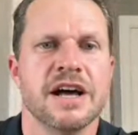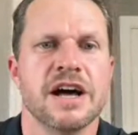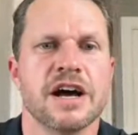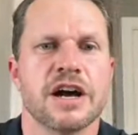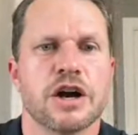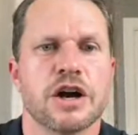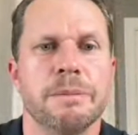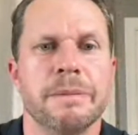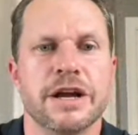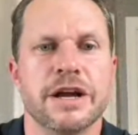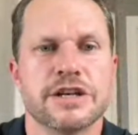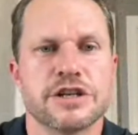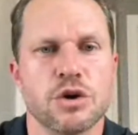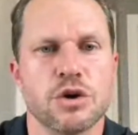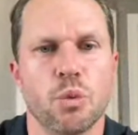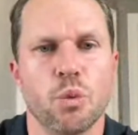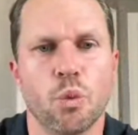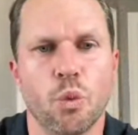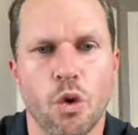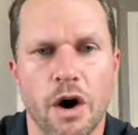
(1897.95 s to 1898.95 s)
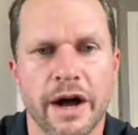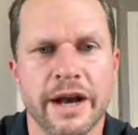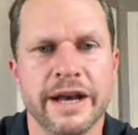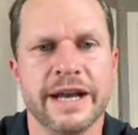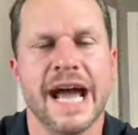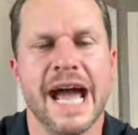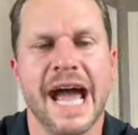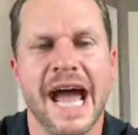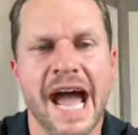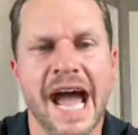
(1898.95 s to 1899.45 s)
Commit to one
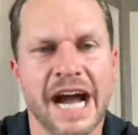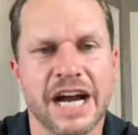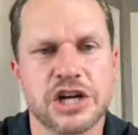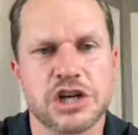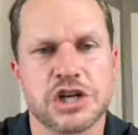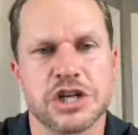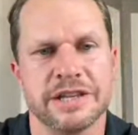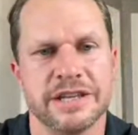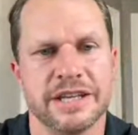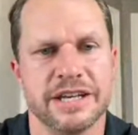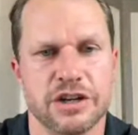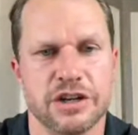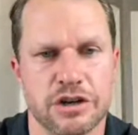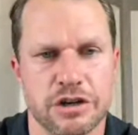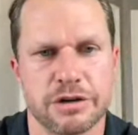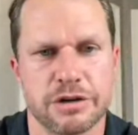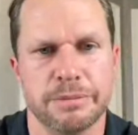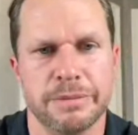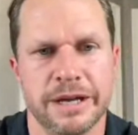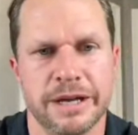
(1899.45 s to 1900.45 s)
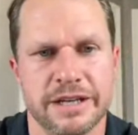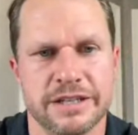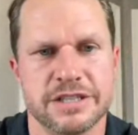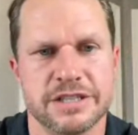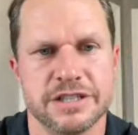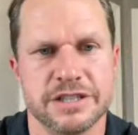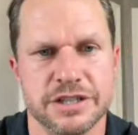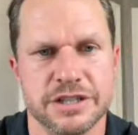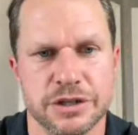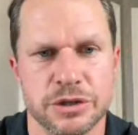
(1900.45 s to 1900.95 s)
action that you're committed to
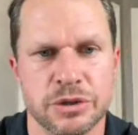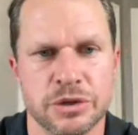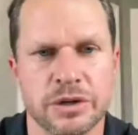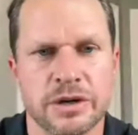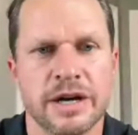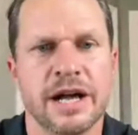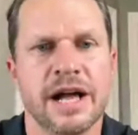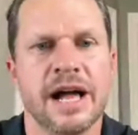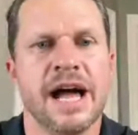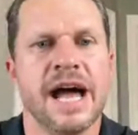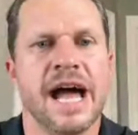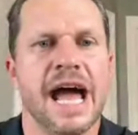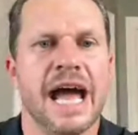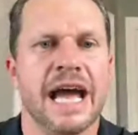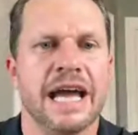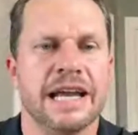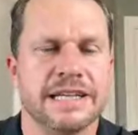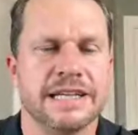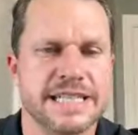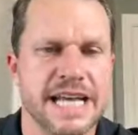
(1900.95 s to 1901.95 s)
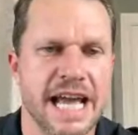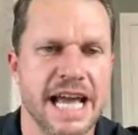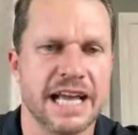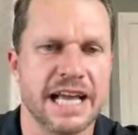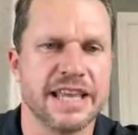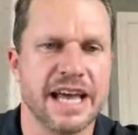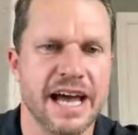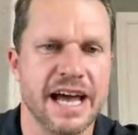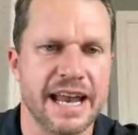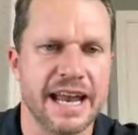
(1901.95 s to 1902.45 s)
do and take
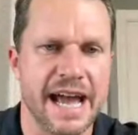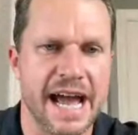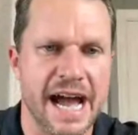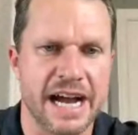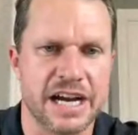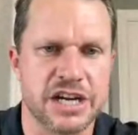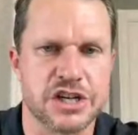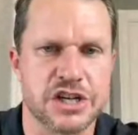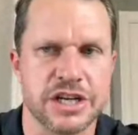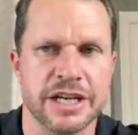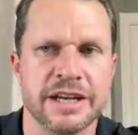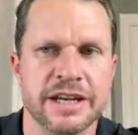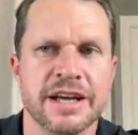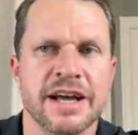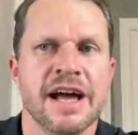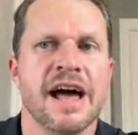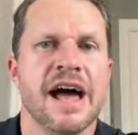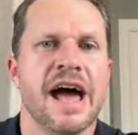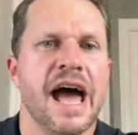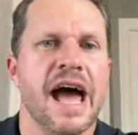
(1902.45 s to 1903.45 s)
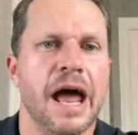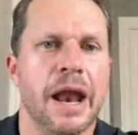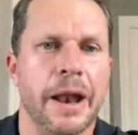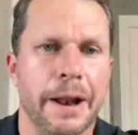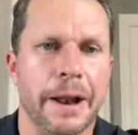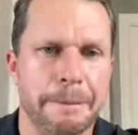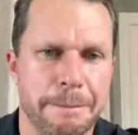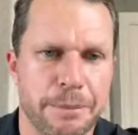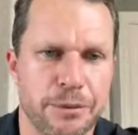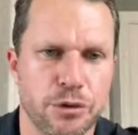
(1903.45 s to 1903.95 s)
that action and
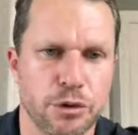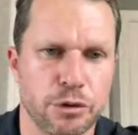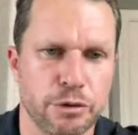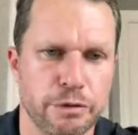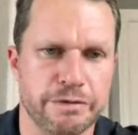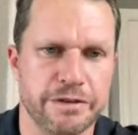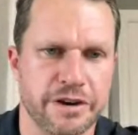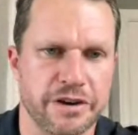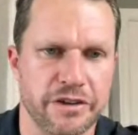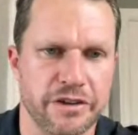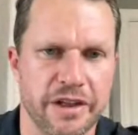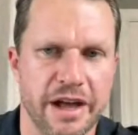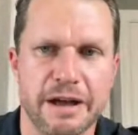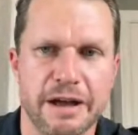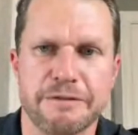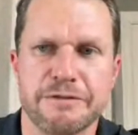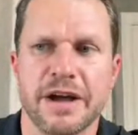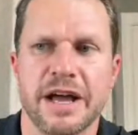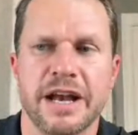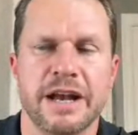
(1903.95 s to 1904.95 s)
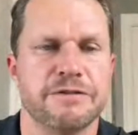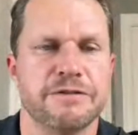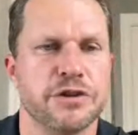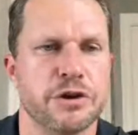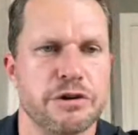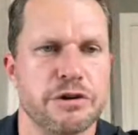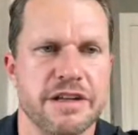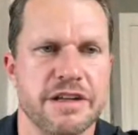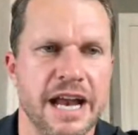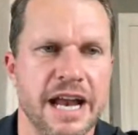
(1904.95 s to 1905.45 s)
improve your life. And if
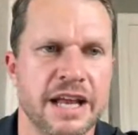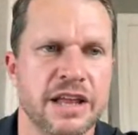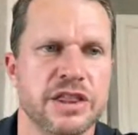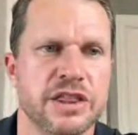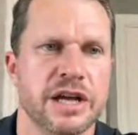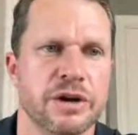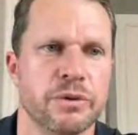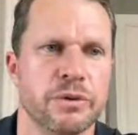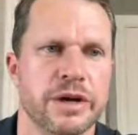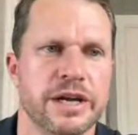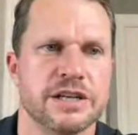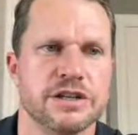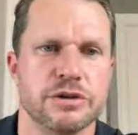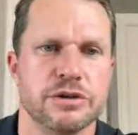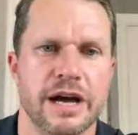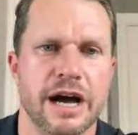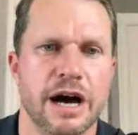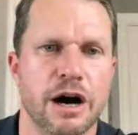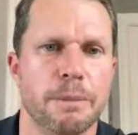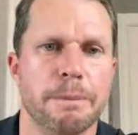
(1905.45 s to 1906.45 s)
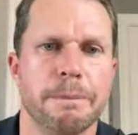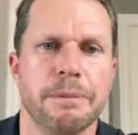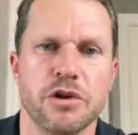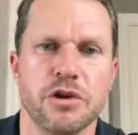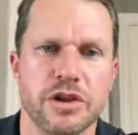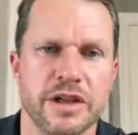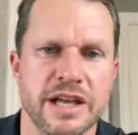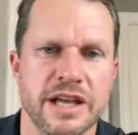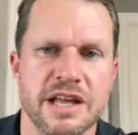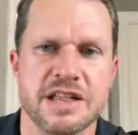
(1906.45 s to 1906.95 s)
there's anything we can do to help,
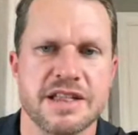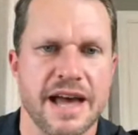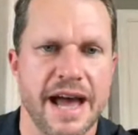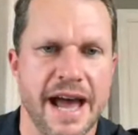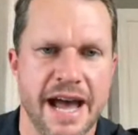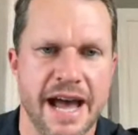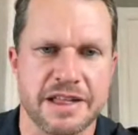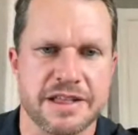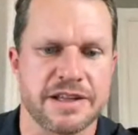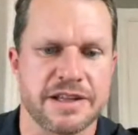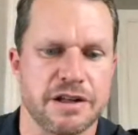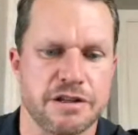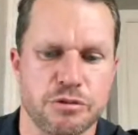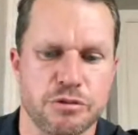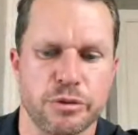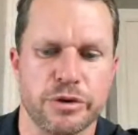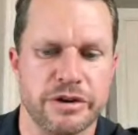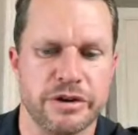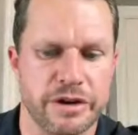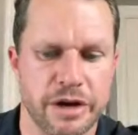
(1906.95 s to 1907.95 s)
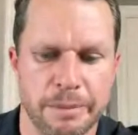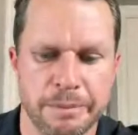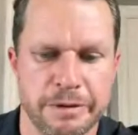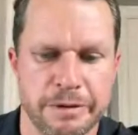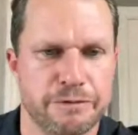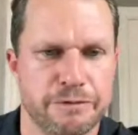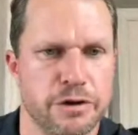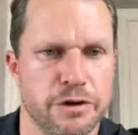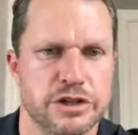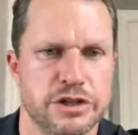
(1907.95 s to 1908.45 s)
please ask us when you come in
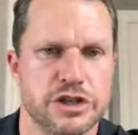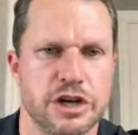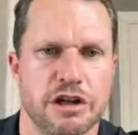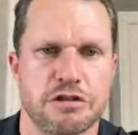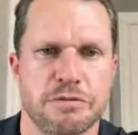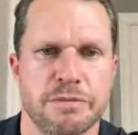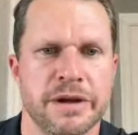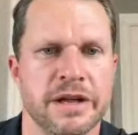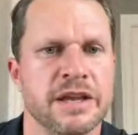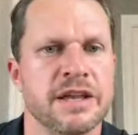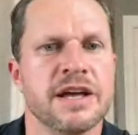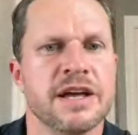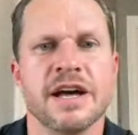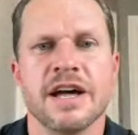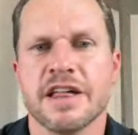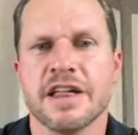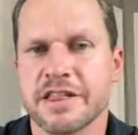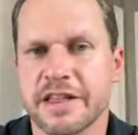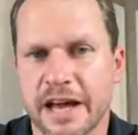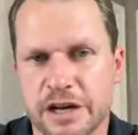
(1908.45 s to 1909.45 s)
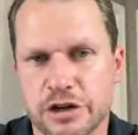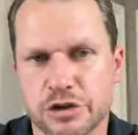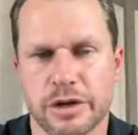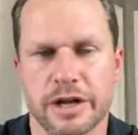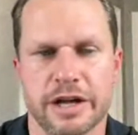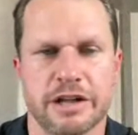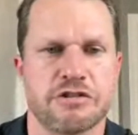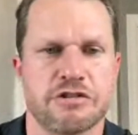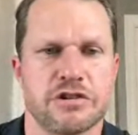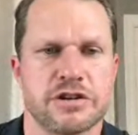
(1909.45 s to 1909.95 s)
for an adjustment. Schedule
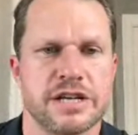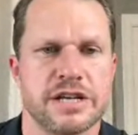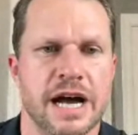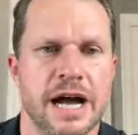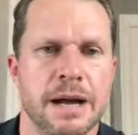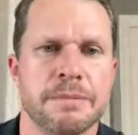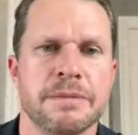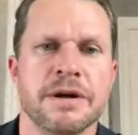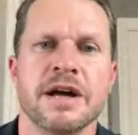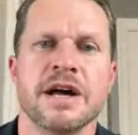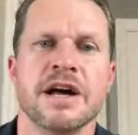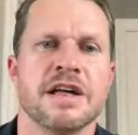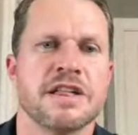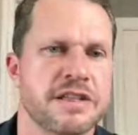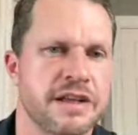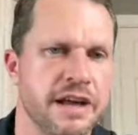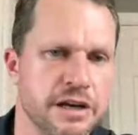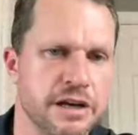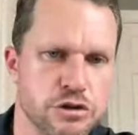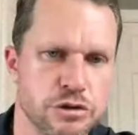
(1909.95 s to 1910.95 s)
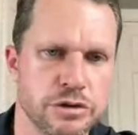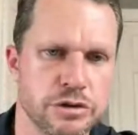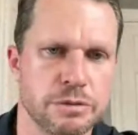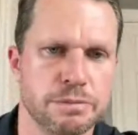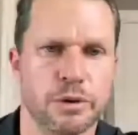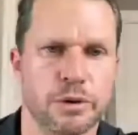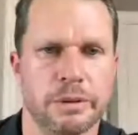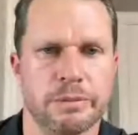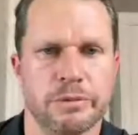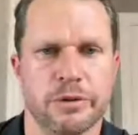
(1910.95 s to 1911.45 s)
extra time, schedule an
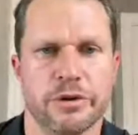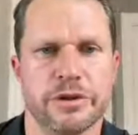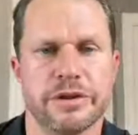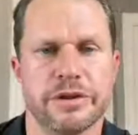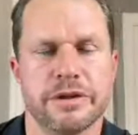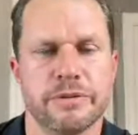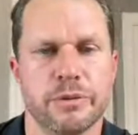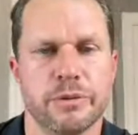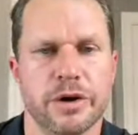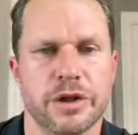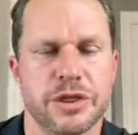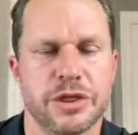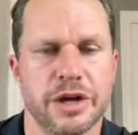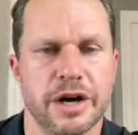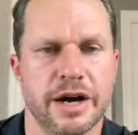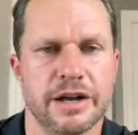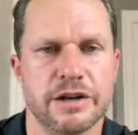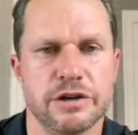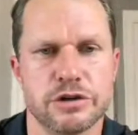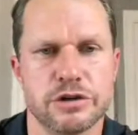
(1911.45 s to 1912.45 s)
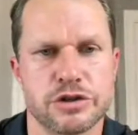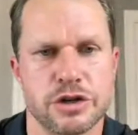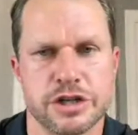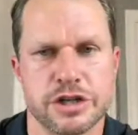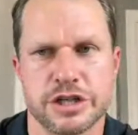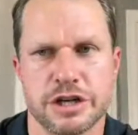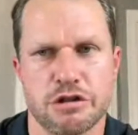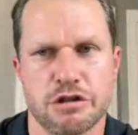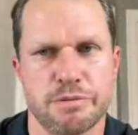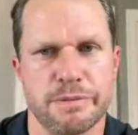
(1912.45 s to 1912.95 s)
appointment with
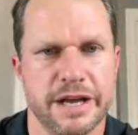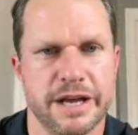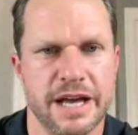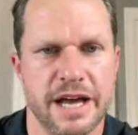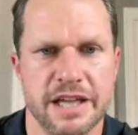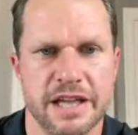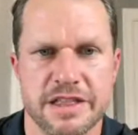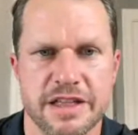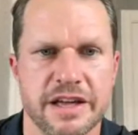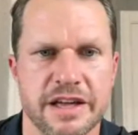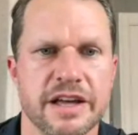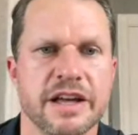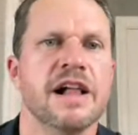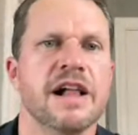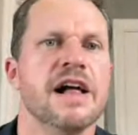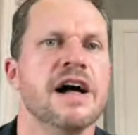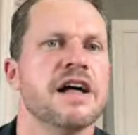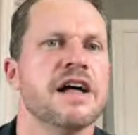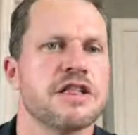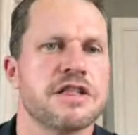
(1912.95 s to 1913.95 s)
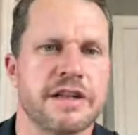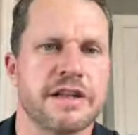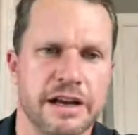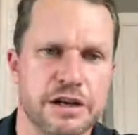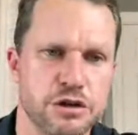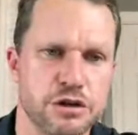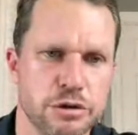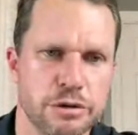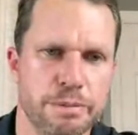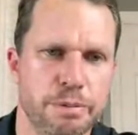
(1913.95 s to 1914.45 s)
nutritionist Mackenzie,
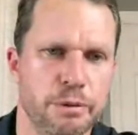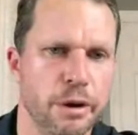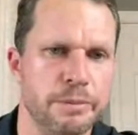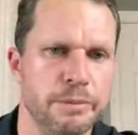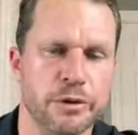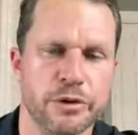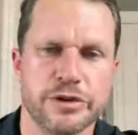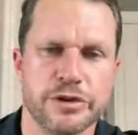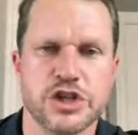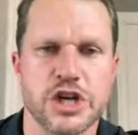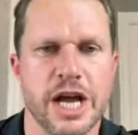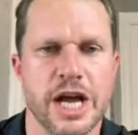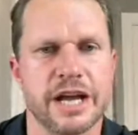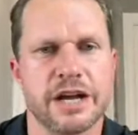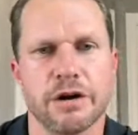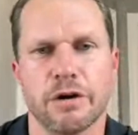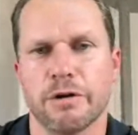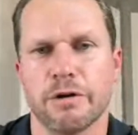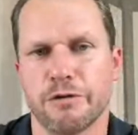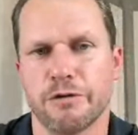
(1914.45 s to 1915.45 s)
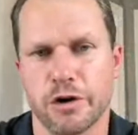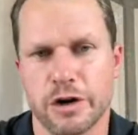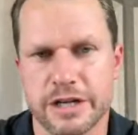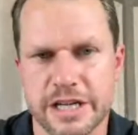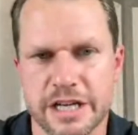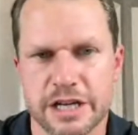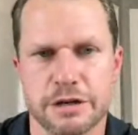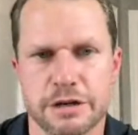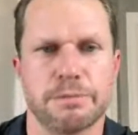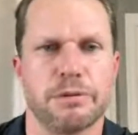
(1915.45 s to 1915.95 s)
schedule an appointment with Jake, or for a
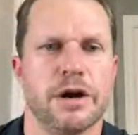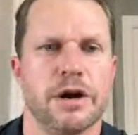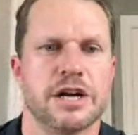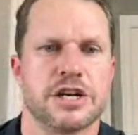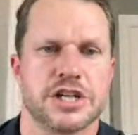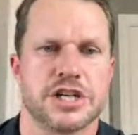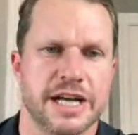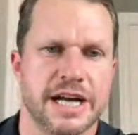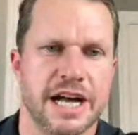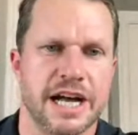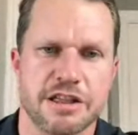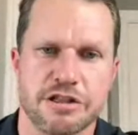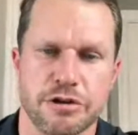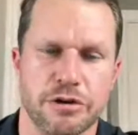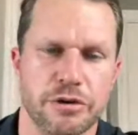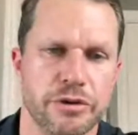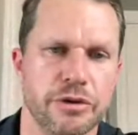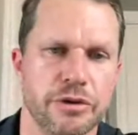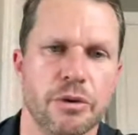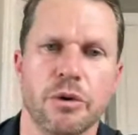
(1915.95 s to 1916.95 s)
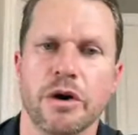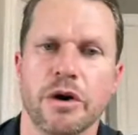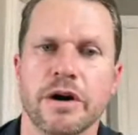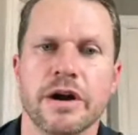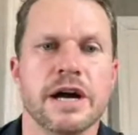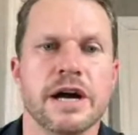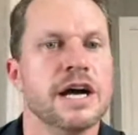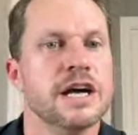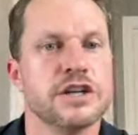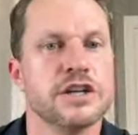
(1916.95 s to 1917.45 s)
decompression consult, or
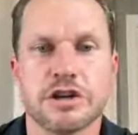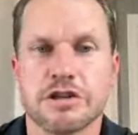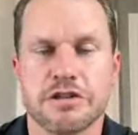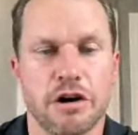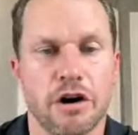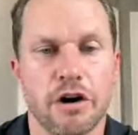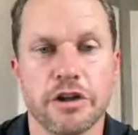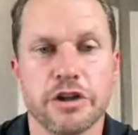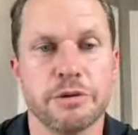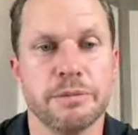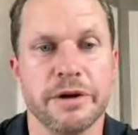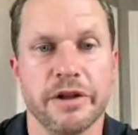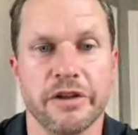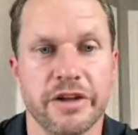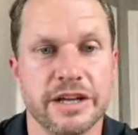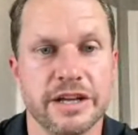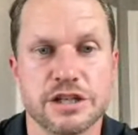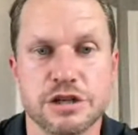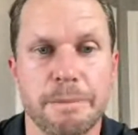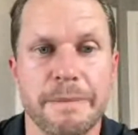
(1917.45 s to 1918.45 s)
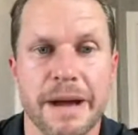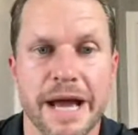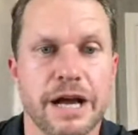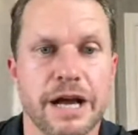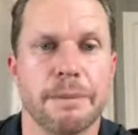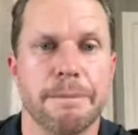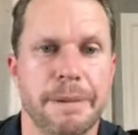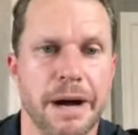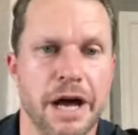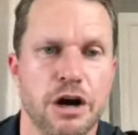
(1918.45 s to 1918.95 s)
just ultimately to make a
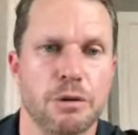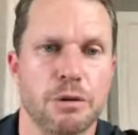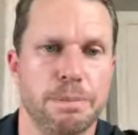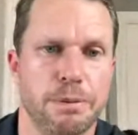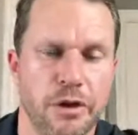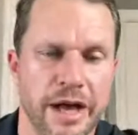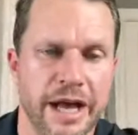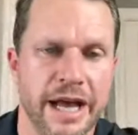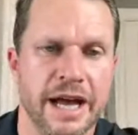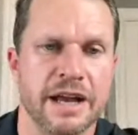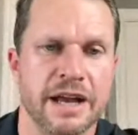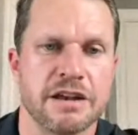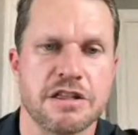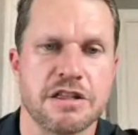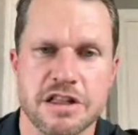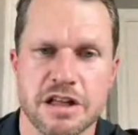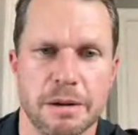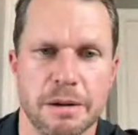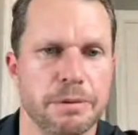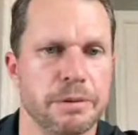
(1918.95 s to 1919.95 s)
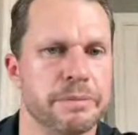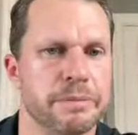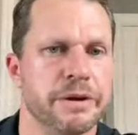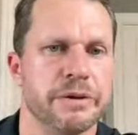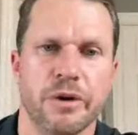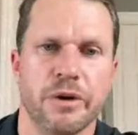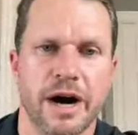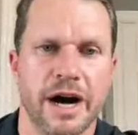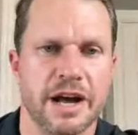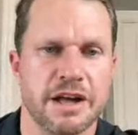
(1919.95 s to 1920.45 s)
better plan,
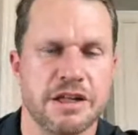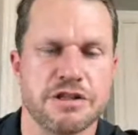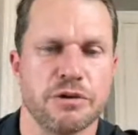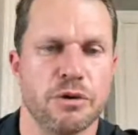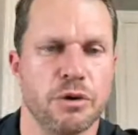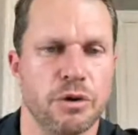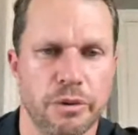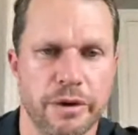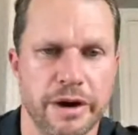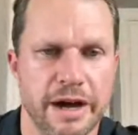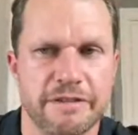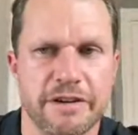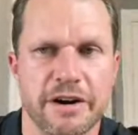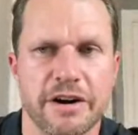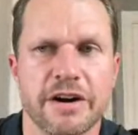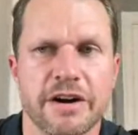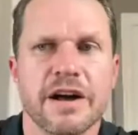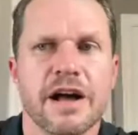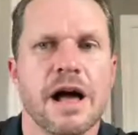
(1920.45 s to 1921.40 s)
supplement-wise or whatever.